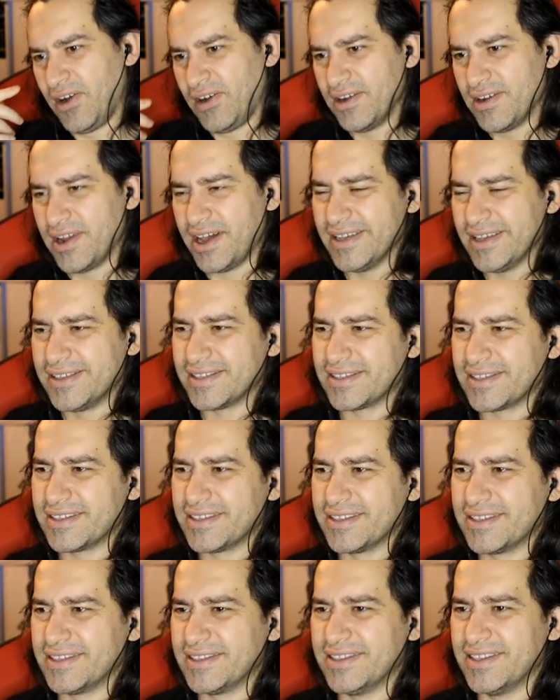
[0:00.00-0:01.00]
Oh, nice.
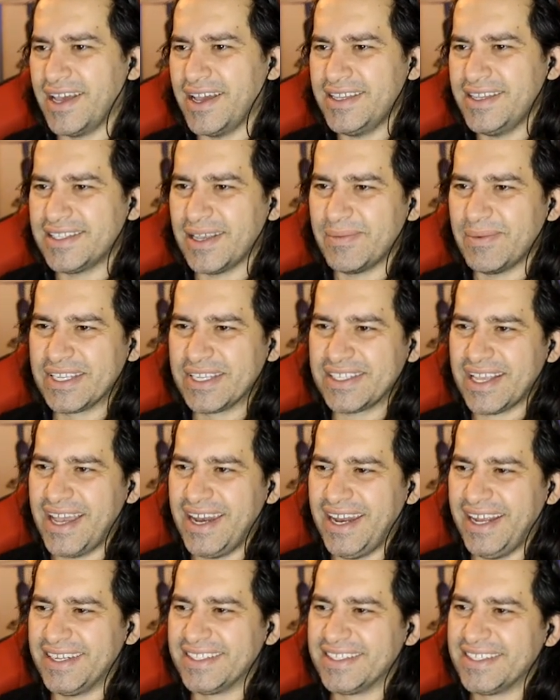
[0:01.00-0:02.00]
I'm
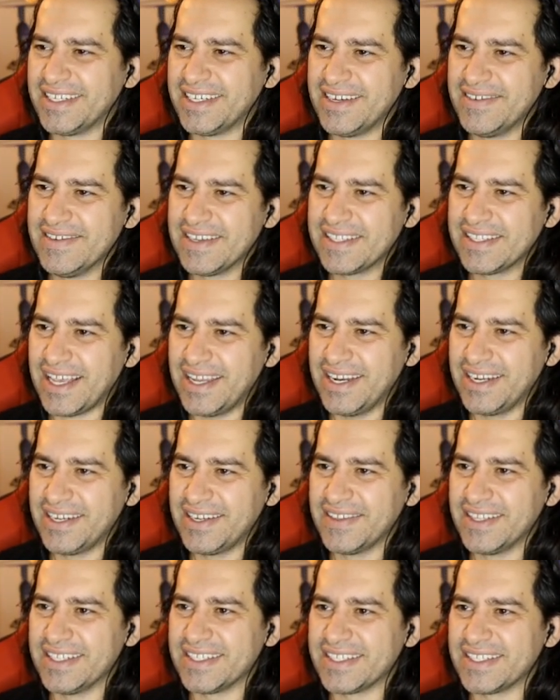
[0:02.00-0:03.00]
excited
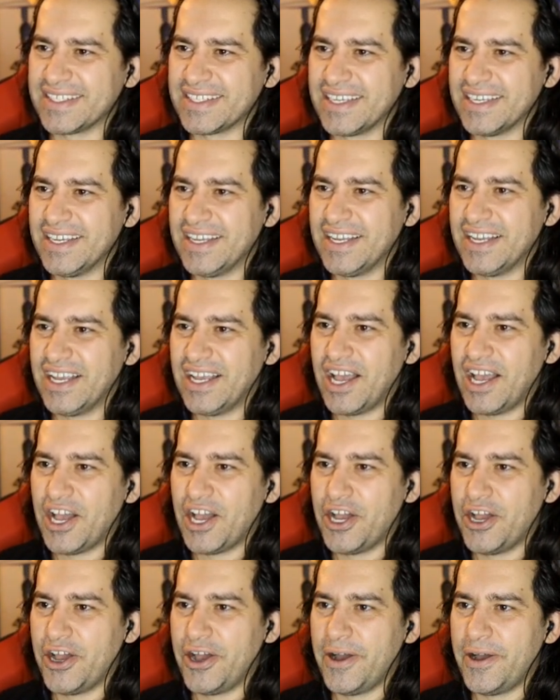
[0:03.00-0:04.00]
of this.
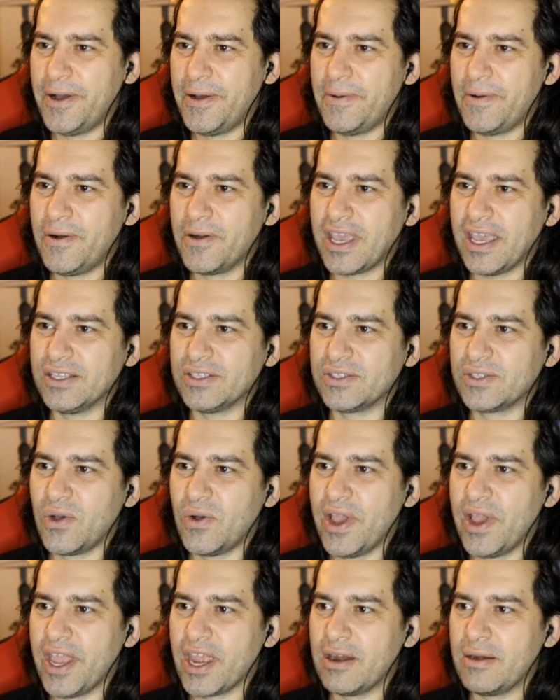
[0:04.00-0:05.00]
Okay,
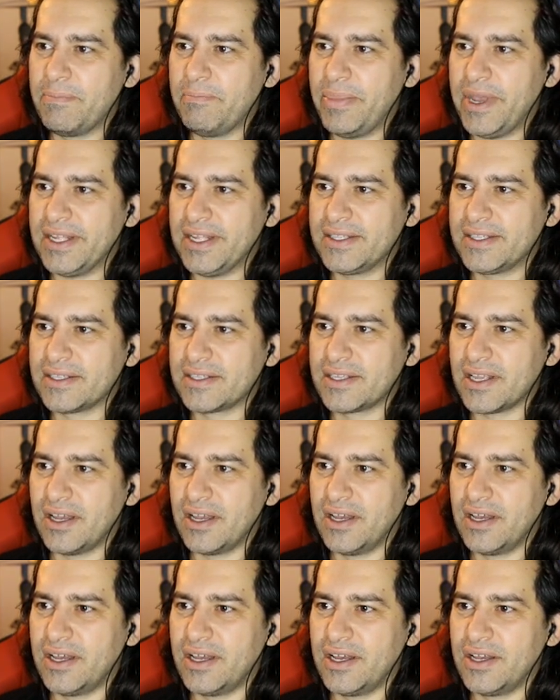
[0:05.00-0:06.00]
so Hangar Pets,
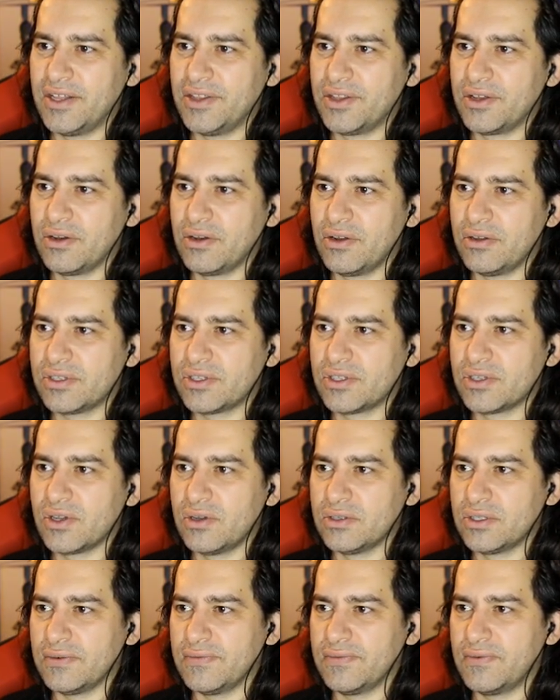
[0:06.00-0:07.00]
the Lost
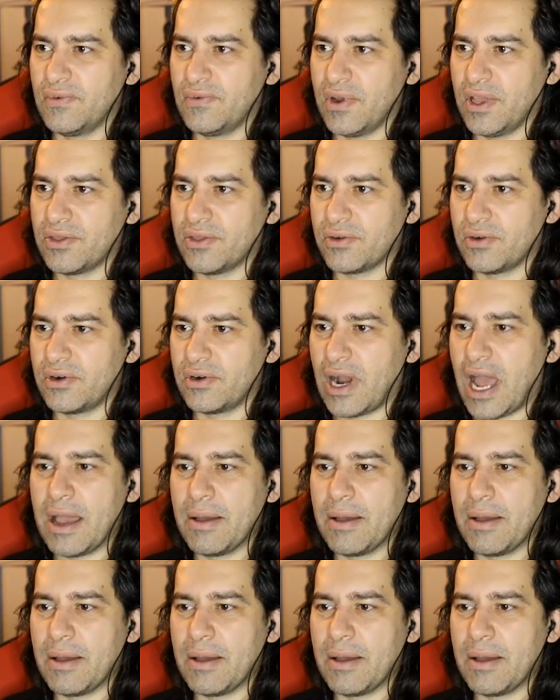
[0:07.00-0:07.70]
Souls of Grathor.